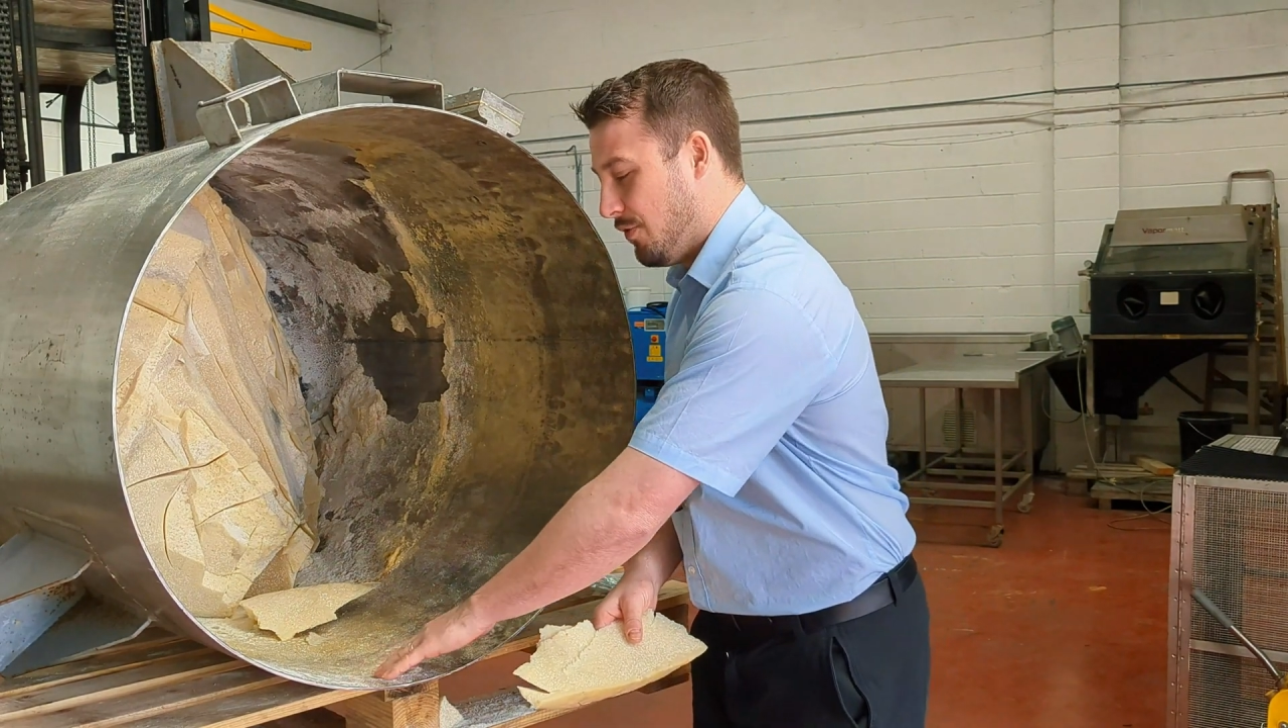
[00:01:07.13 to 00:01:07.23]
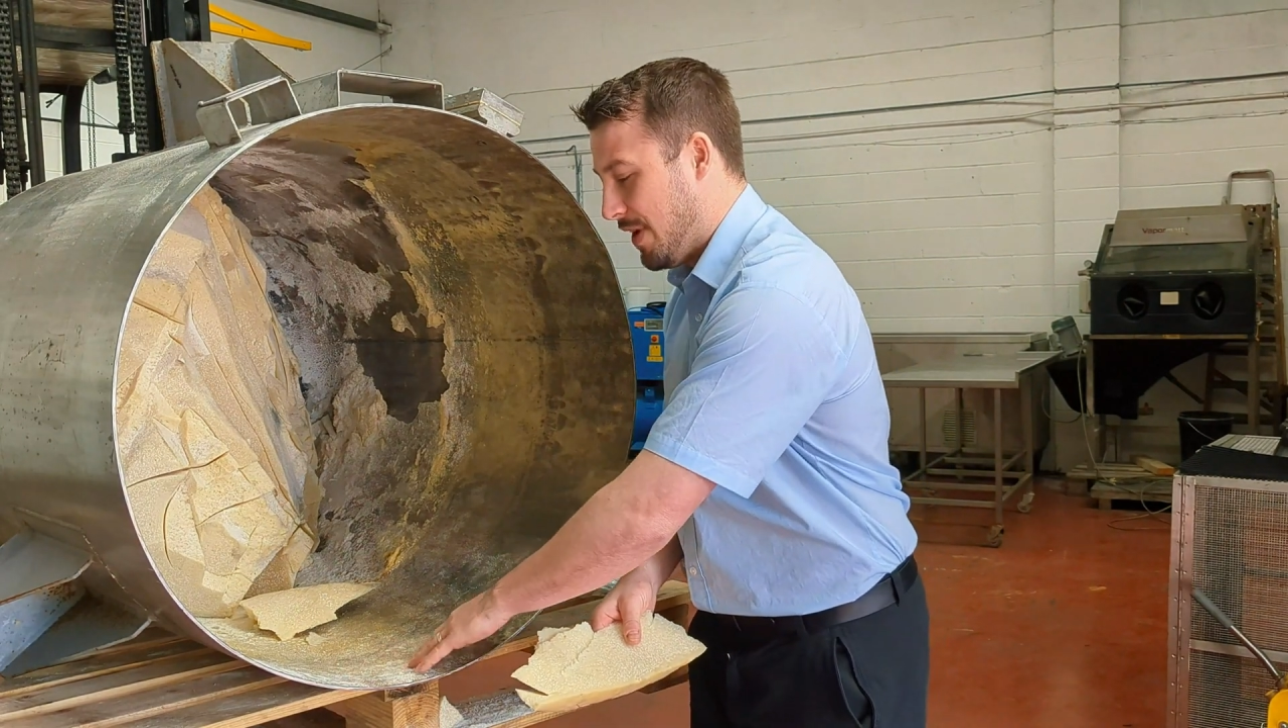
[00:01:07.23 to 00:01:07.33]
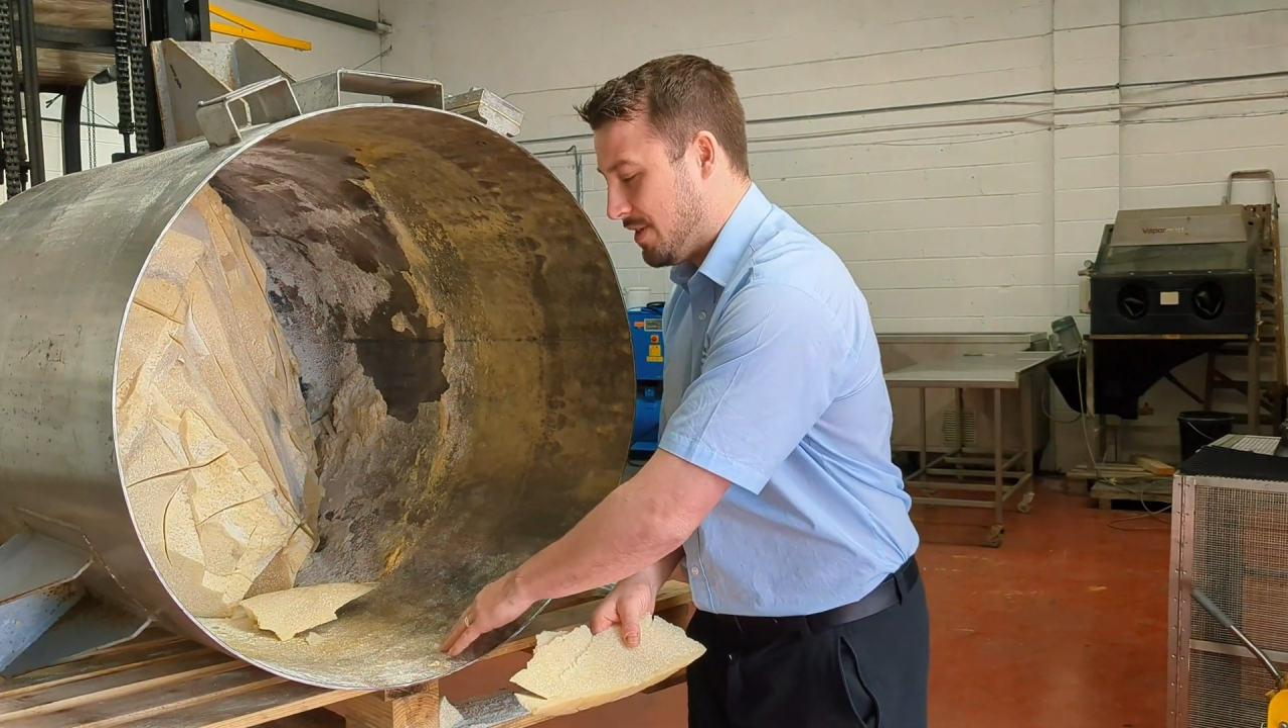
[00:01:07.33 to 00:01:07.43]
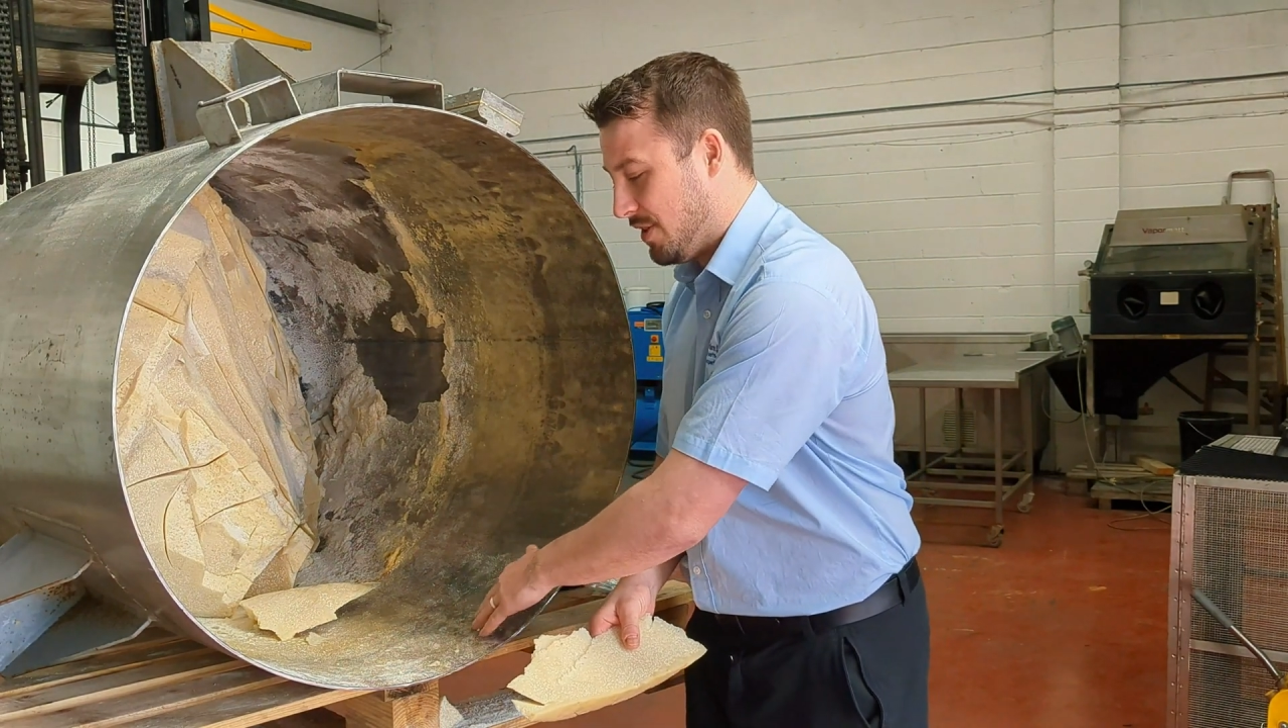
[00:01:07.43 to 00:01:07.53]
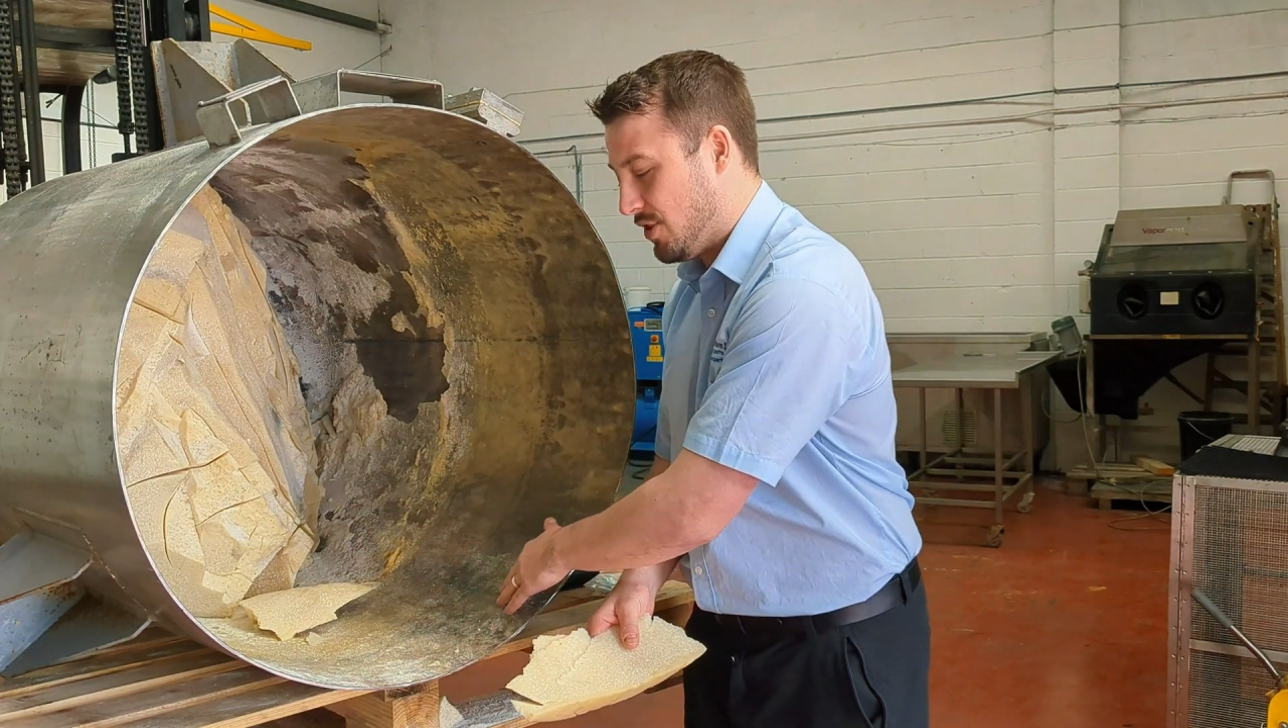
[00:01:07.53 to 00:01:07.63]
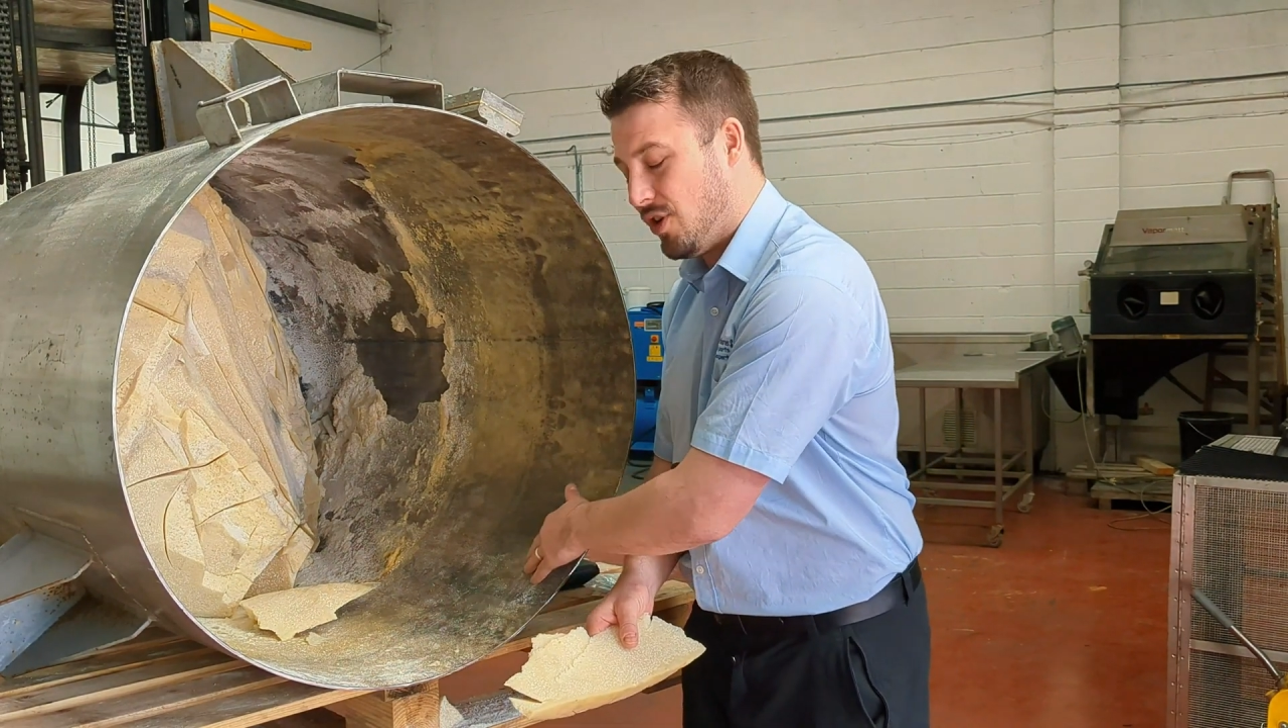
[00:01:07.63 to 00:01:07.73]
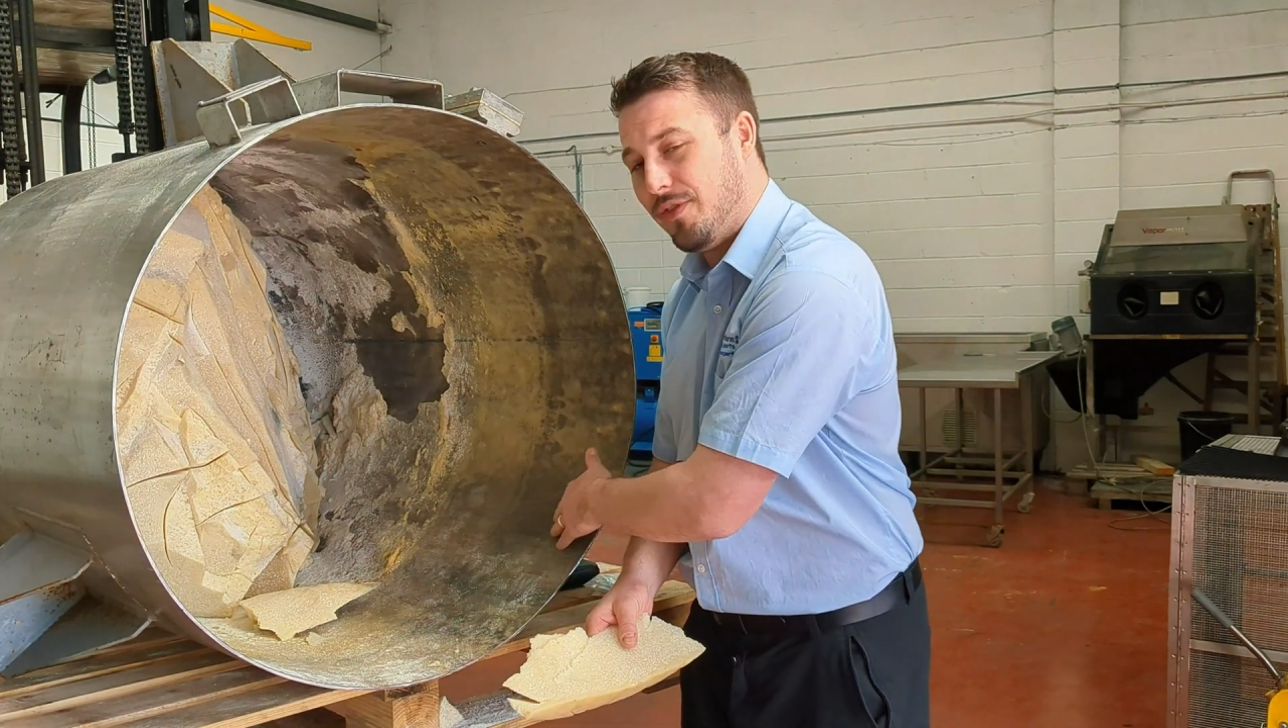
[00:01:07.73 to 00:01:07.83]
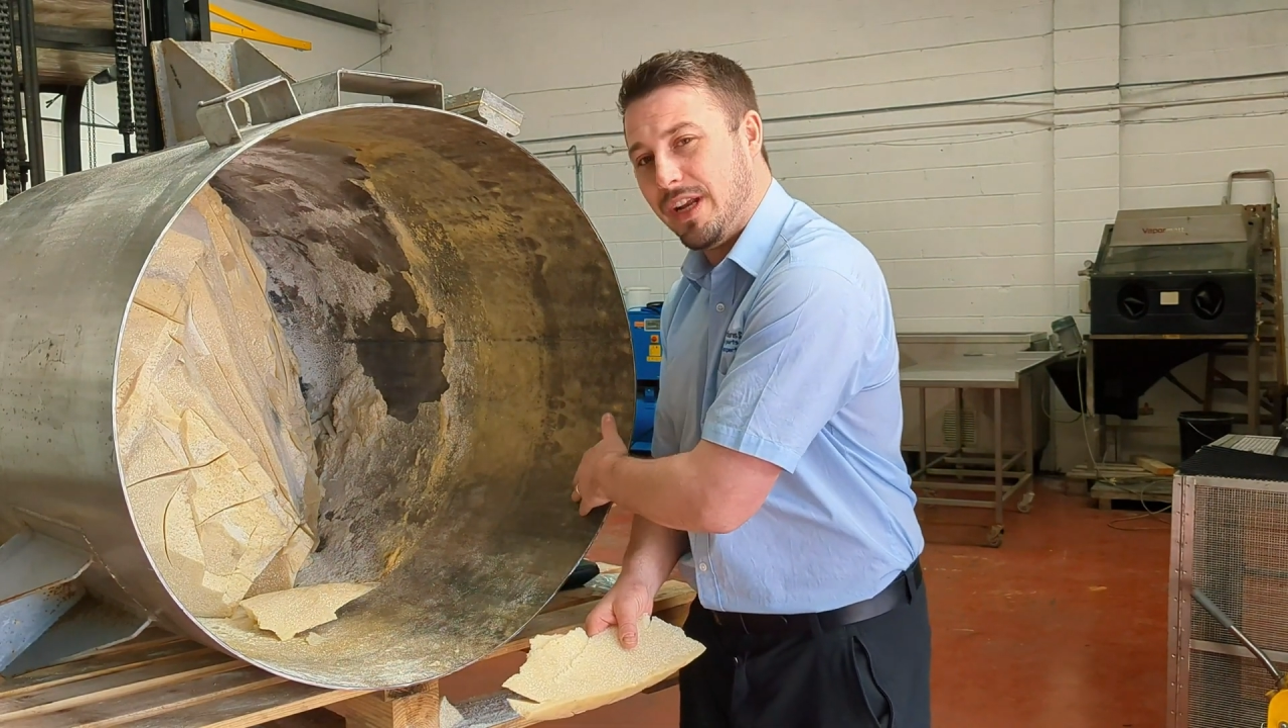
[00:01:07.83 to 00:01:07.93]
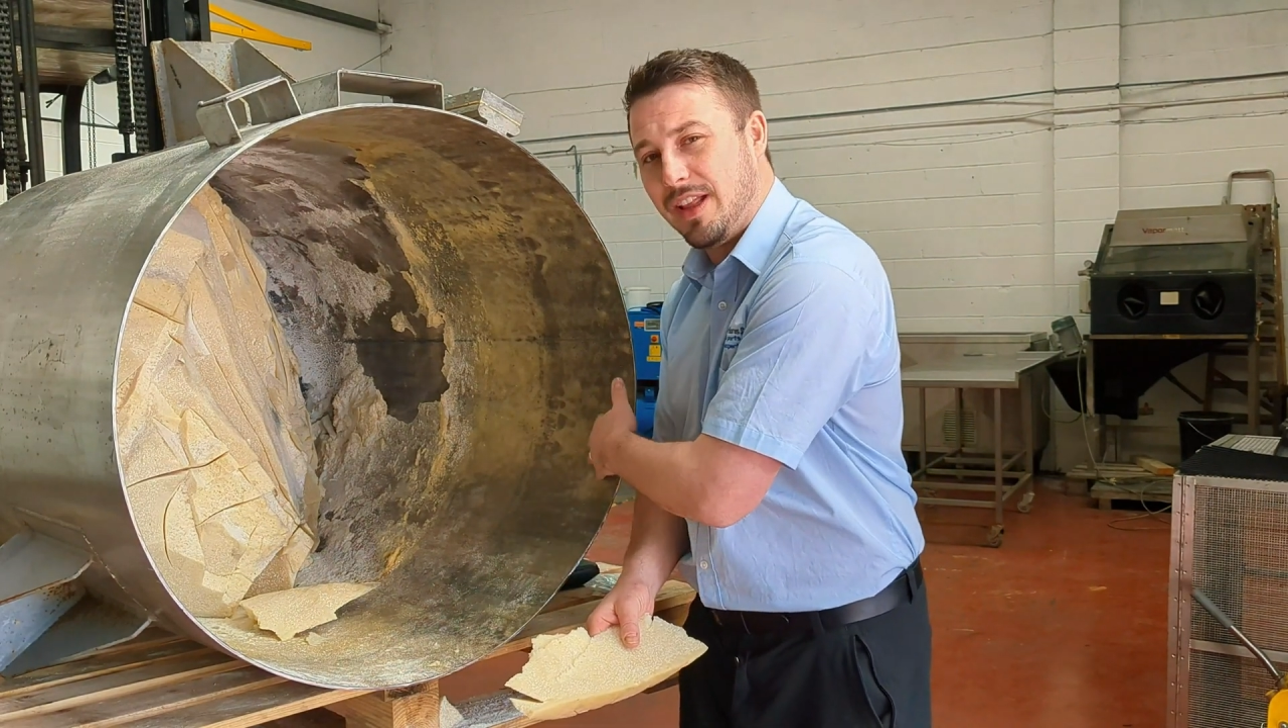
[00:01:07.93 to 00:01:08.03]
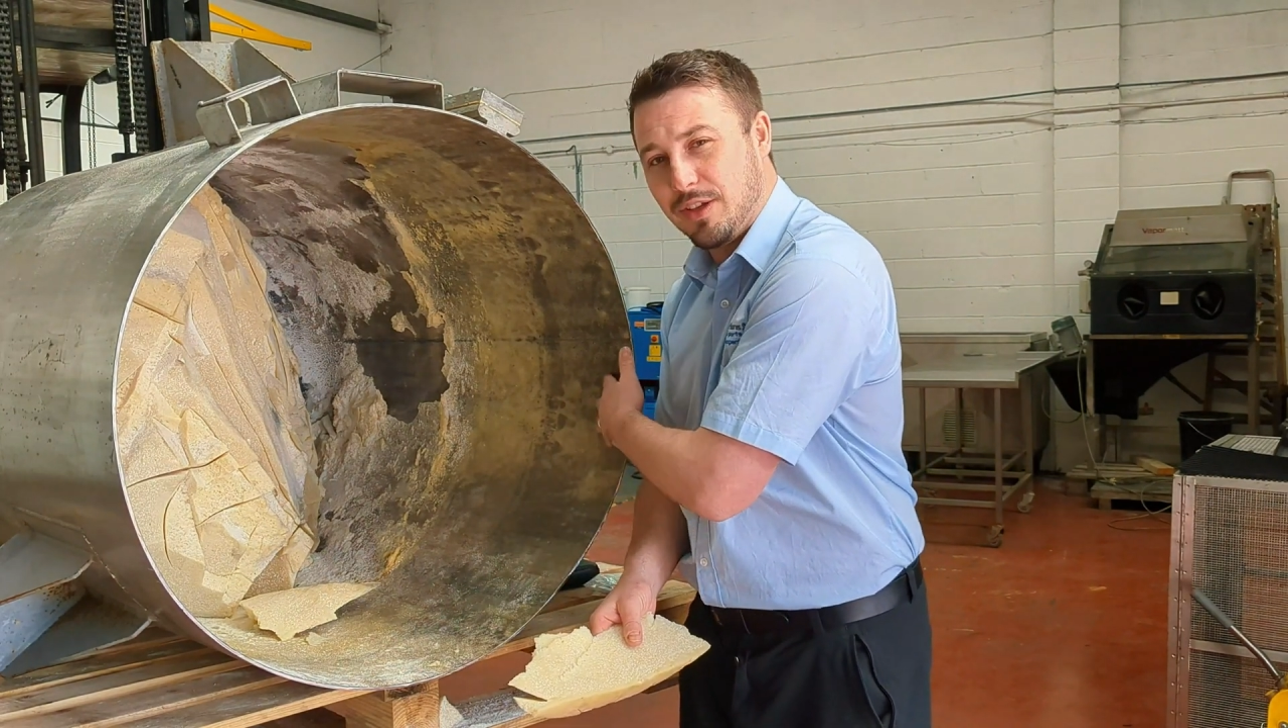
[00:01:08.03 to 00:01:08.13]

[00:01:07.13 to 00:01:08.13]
vessel is covered in,